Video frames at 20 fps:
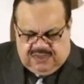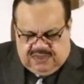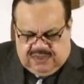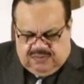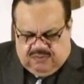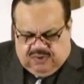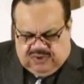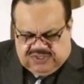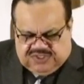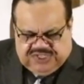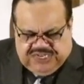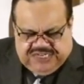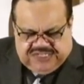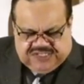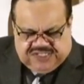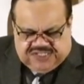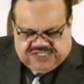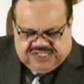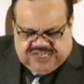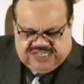where
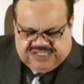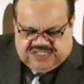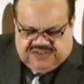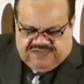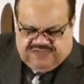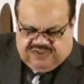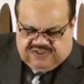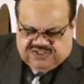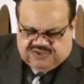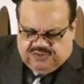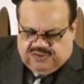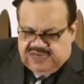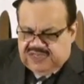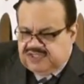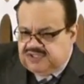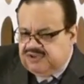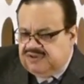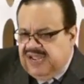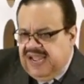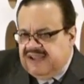Jesus says in verse
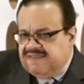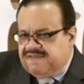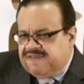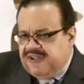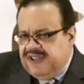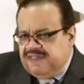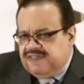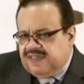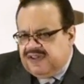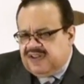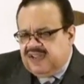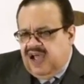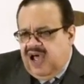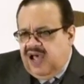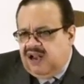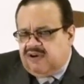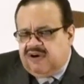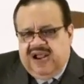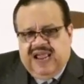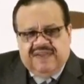22, Have faith in
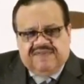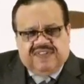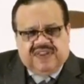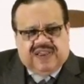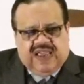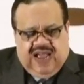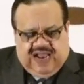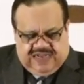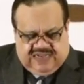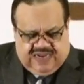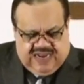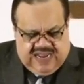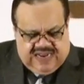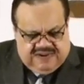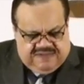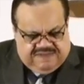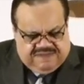God or have the God kind of